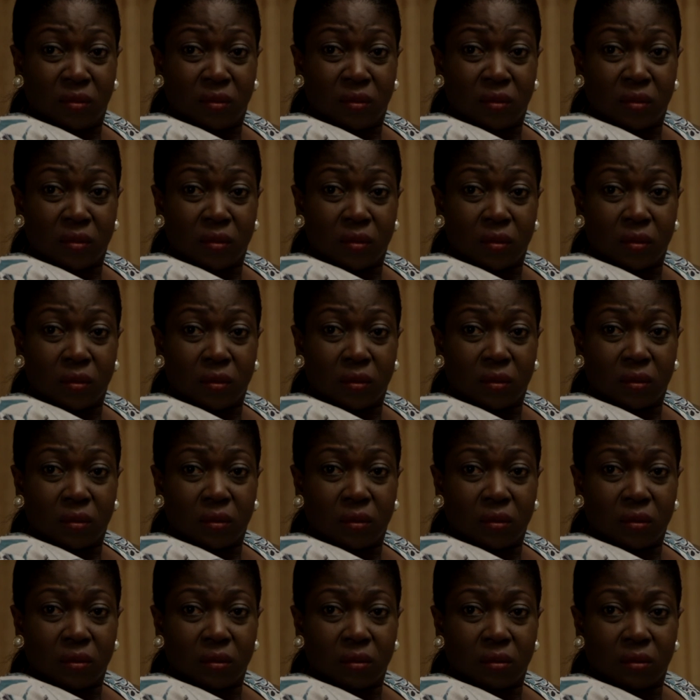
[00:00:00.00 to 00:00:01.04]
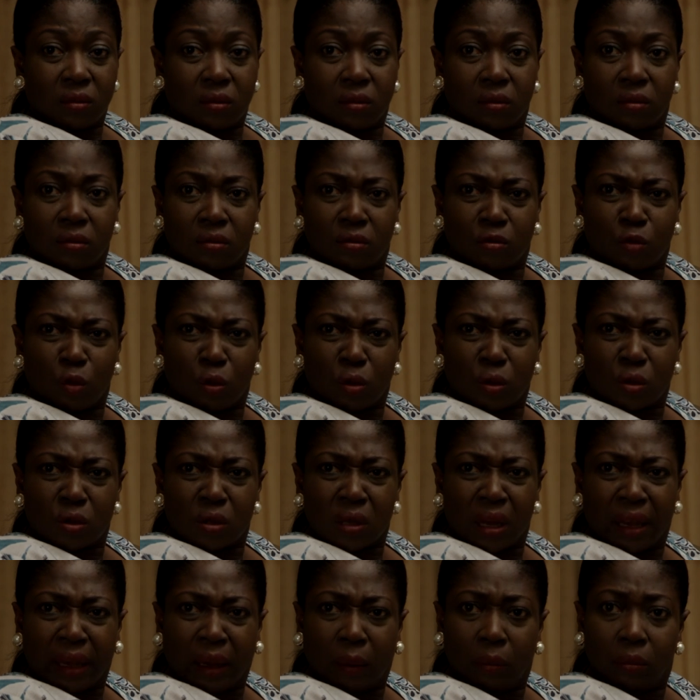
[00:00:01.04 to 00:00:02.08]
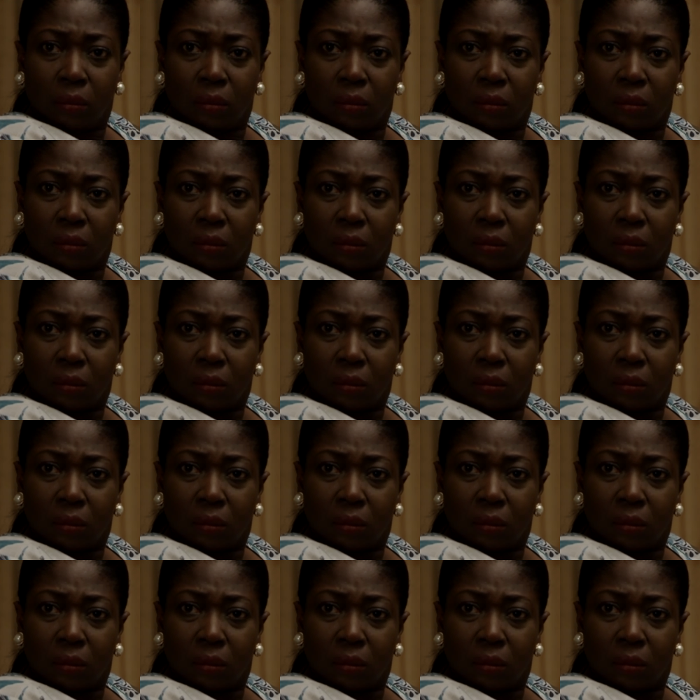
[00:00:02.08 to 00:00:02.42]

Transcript: You're right. What? I am?